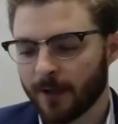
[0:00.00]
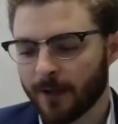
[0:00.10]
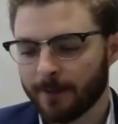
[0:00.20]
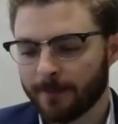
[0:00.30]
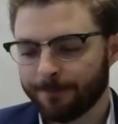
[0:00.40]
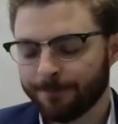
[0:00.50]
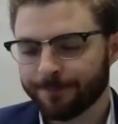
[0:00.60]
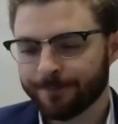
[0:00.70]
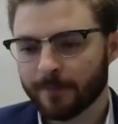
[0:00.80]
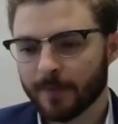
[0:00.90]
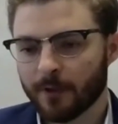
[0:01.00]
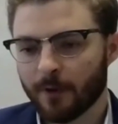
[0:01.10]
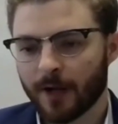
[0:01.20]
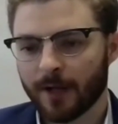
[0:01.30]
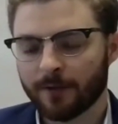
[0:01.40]
Um, you
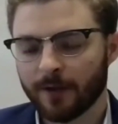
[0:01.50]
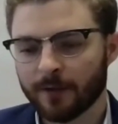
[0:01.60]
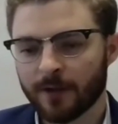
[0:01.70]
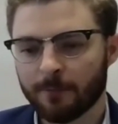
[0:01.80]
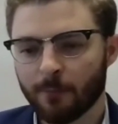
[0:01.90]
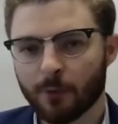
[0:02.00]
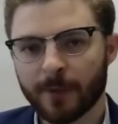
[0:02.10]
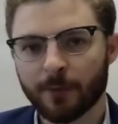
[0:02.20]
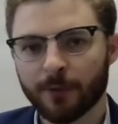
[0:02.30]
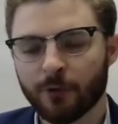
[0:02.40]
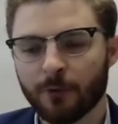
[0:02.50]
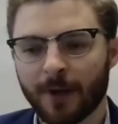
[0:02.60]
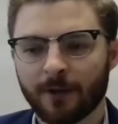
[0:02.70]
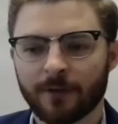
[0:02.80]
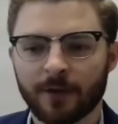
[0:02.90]
know, I think that if more people knew
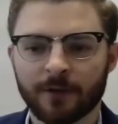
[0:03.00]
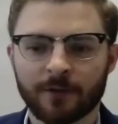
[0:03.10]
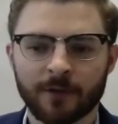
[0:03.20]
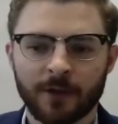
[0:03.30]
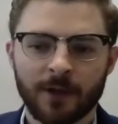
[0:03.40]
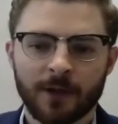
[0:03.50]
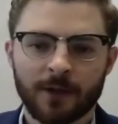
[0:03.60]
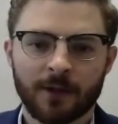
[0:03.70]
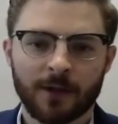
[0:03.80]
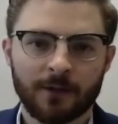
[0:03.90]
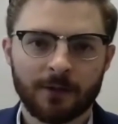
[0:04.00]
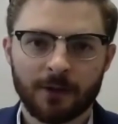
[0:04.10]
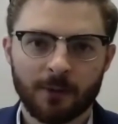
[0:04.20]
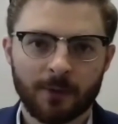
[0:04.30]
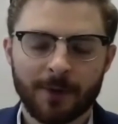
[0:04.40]
about this, that,
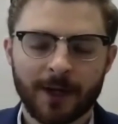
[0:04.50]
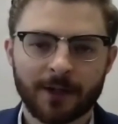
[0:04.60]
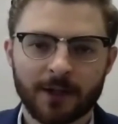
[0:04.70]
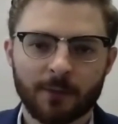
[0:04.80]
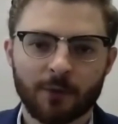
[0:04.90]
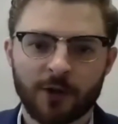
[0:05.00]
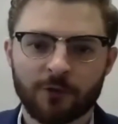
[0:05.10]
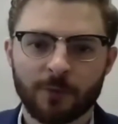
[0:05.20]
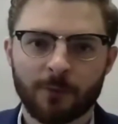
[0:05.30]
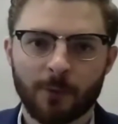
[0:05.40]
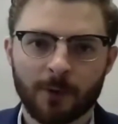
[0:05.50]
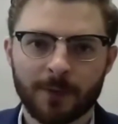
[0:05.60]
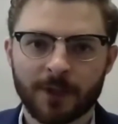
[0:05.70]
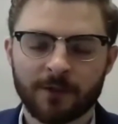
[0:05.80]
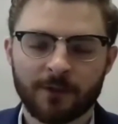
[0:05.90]
you know, we might get immigration reform,
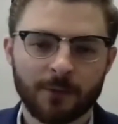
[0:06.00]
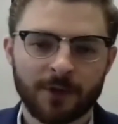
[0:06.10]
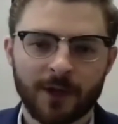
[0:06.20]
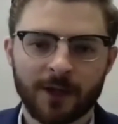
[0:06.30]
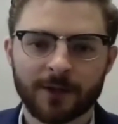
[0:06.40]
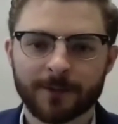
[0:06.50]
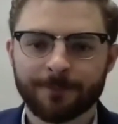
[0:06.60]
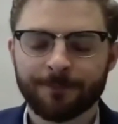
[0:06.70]
because you would think,